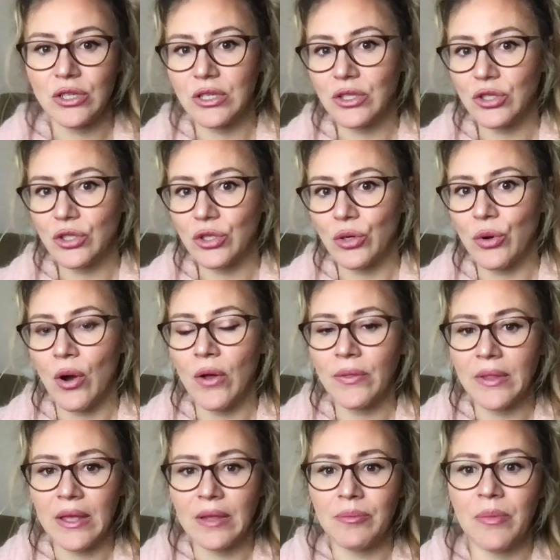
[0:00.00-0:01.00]
and so on
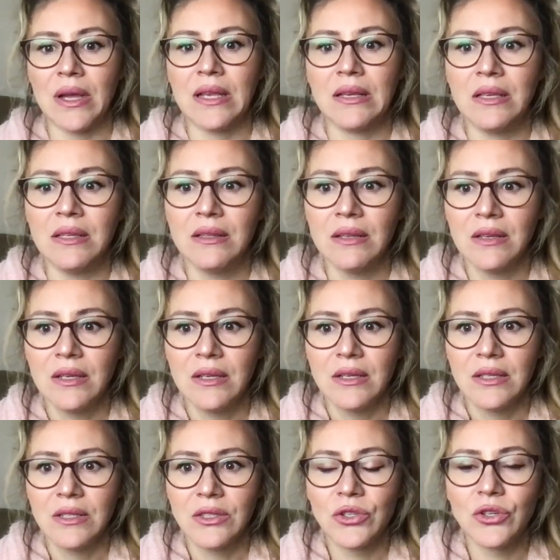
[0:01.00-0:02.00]
that might need
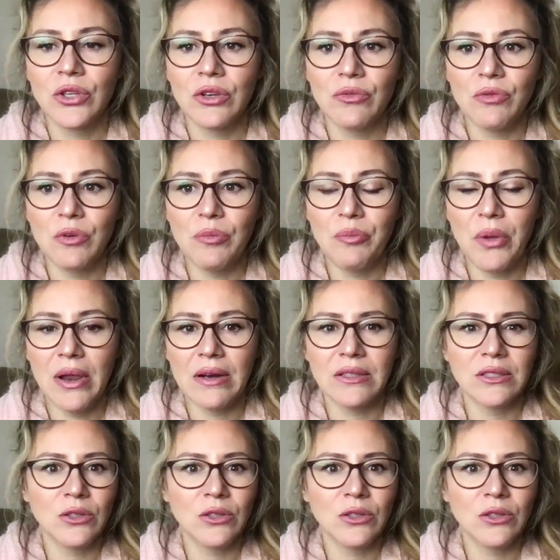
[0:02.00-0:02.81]
certain repairs.